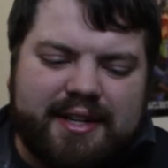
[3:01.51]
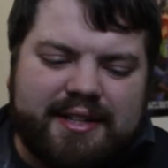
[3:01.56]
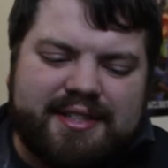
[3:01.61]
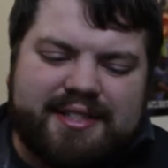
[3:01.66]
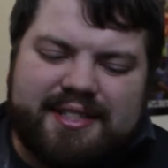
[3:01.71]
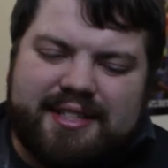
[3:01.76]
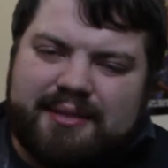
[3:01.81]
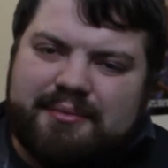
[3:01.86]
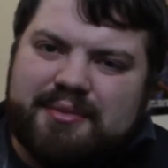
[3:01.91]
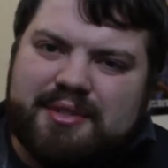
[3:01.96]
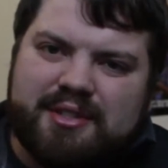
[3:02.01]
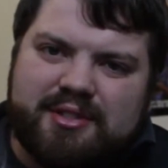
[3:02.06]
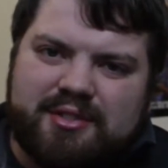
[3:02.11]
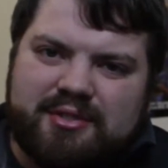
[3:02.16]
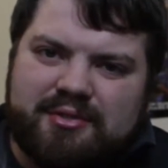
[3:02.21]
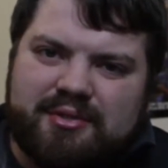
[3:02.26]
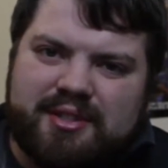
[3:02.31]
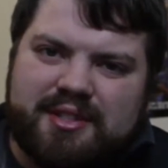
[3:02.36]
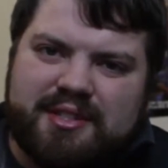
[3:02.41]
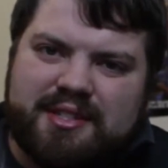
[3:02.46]
it seems as
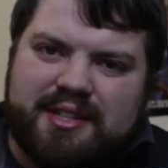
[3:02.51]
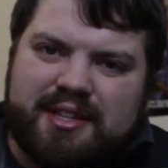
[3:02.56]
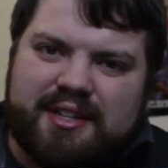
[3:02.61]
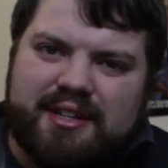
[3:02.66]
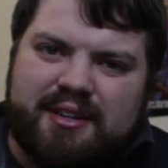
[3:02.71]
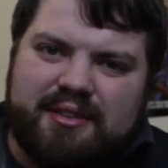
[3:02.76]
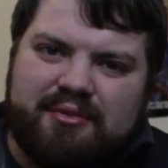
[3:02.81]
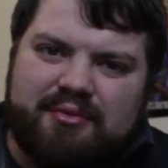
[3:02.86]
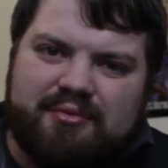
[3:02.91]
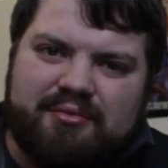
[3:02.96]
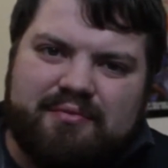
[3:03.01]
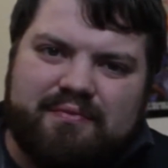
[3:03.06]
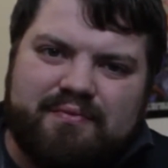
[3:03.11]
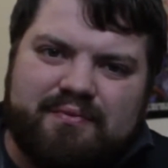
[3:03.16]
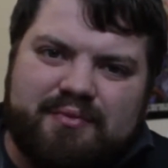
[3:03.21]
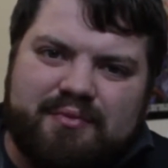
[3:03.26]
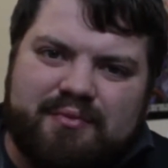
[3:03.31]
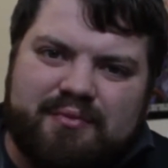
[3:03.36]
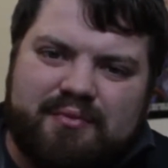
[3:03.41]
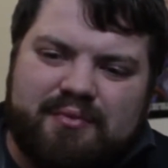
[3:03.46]
soon as they
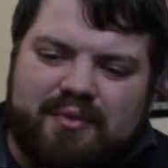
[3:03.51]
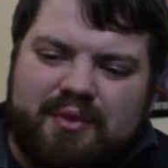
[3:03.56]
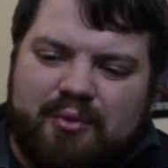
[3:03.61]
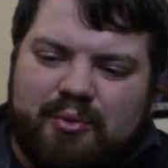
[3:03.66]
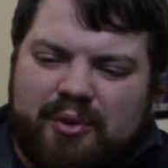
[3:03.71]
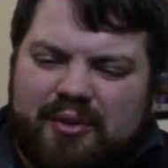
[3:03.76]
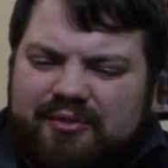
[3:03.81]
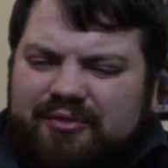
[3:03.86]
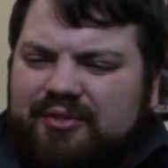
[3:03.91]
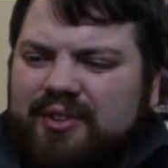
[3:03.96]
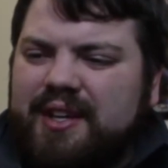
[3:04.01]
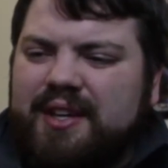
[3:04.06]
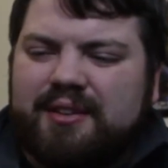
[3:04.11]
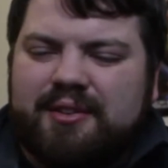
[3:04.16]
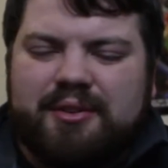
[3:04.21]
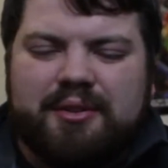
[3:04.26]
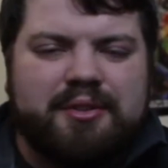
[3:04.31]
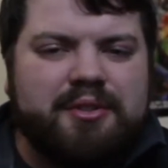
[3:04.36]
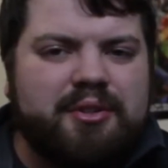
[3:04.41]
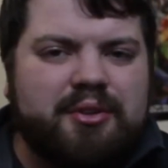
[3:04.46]

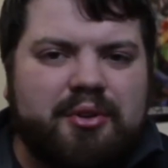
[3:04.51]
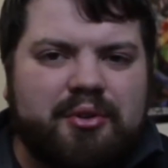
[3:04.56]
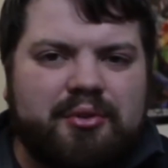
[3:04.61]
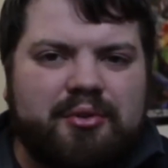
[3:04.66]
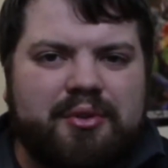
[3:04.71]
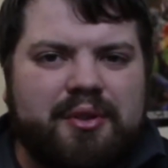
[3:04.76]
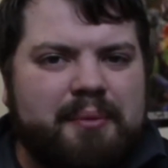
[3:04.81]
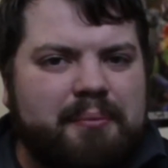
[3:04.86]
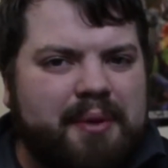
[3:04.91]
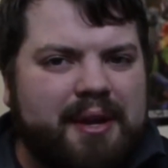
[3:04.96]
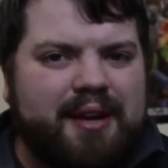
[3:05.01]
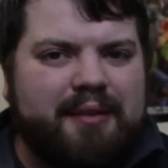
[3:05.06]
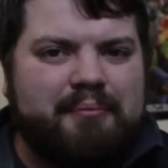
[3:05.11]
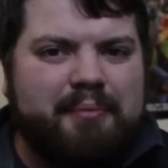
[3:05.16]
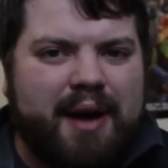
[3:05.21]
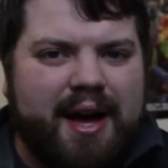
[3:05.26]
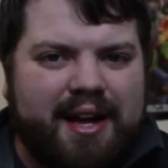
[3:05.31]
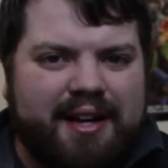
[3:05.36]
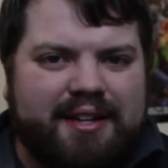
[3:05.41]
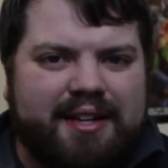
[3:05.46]
revealed who the big
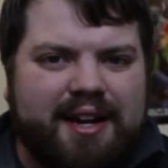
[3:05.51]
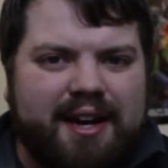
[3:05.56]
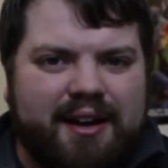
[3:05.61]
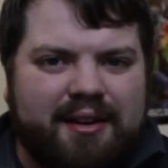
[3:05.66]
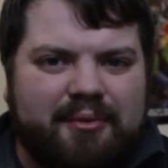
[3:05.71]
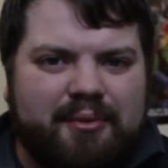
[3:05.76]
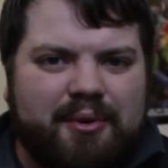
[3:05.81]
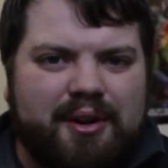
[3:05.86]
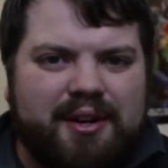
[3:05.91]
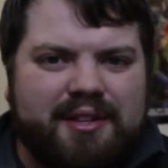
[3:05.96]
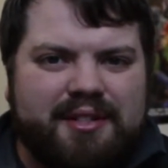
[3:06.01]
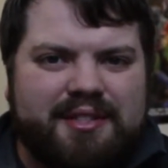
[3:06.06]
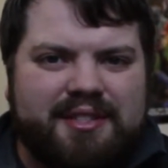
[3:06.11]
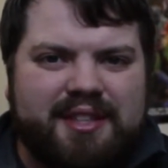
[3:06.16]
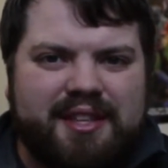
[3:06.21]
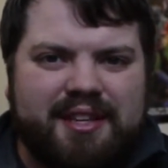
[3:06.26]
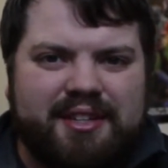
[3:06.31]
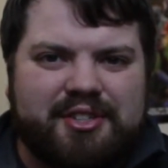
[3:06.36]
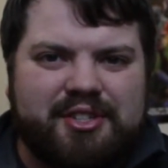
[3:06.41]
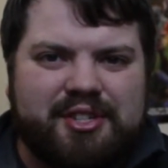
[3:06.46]
bad guy was,
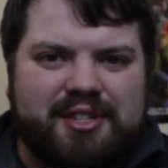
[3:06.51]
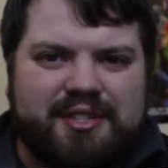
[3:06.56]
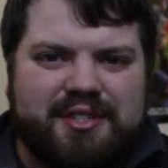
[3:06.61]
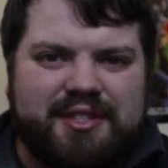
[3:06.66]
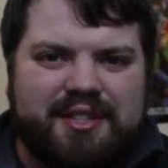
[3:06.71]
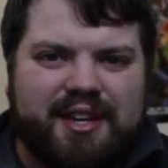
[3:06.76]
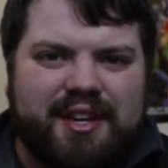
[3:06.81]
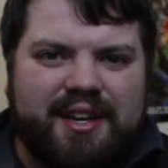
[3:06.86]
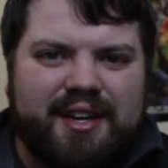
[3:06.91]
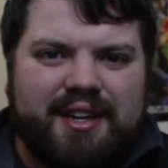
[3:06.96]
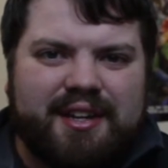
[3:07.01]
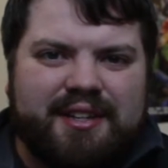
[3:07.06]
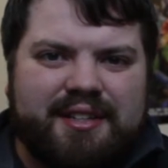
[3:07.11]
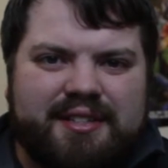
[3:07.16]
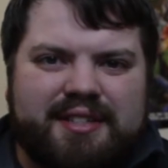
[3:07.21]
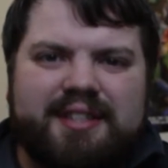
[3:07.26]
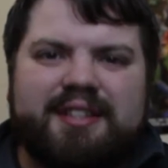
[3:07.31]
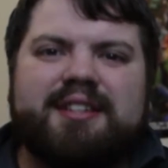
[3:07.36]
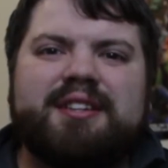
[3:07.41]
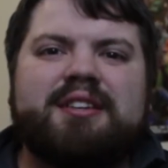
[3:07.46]
they just
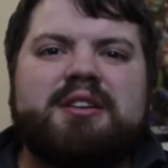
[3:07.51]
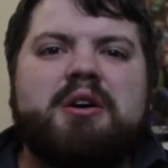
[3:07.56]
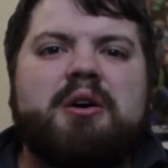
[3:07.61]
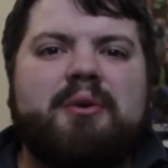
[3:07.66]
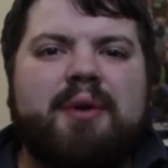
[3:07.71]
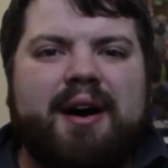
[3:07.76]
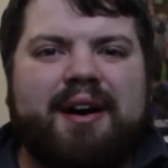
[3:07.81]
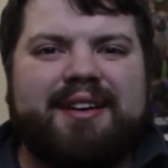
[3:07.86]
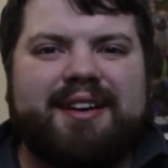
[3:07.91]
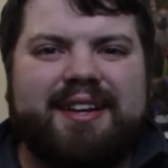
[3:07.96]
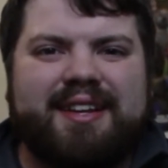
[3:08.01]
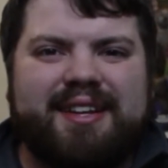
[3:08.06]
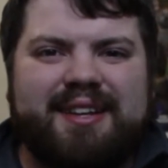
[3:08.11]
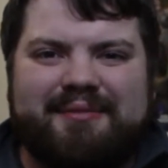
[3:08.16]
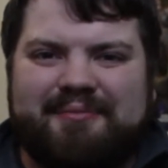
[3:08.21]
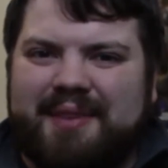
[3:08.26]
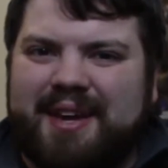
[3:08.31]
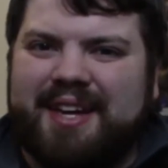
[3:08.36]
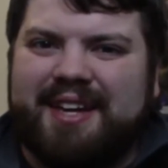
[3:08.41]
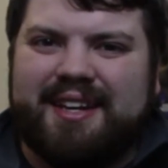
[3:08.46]
didn't know how to
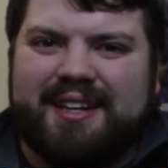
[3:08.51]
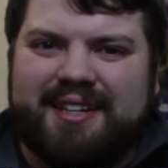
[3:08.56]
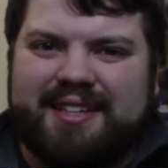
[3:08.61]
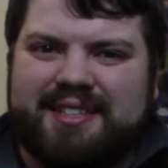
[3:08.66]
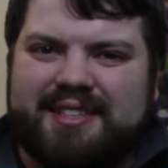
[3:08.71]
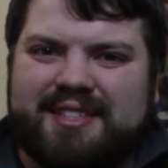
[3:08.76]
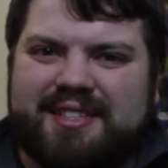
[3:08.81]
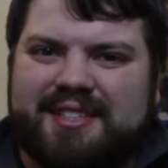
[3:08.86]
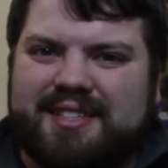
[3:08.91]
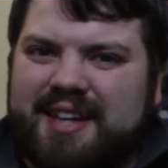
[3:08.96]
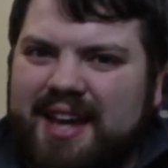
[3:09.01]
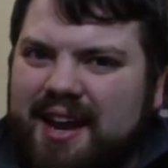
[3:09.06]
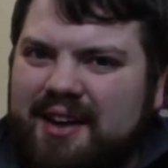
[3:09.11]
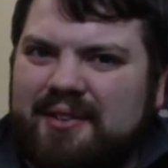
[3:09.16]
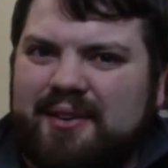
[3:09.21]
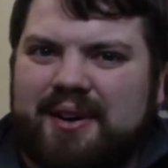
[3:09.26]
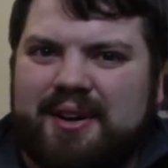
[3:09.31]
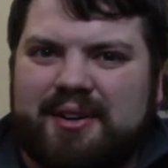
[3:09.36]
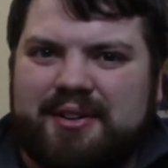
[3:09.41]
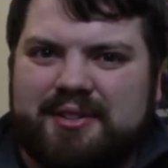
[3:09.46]
keep making it
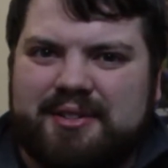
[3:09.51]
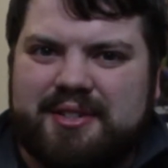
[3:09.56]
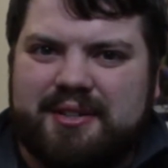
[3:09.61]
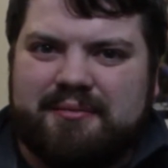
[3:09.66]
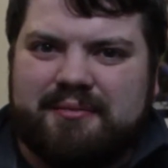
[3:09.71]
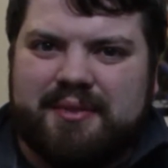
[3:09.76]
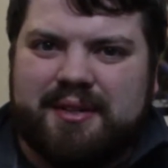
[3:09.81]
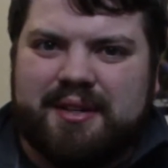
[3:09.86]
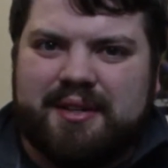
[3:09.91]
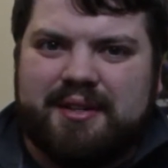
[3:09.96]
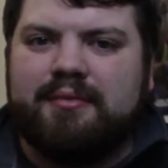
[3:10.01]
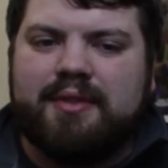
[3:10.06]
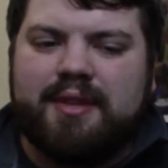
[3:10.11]
scary or something.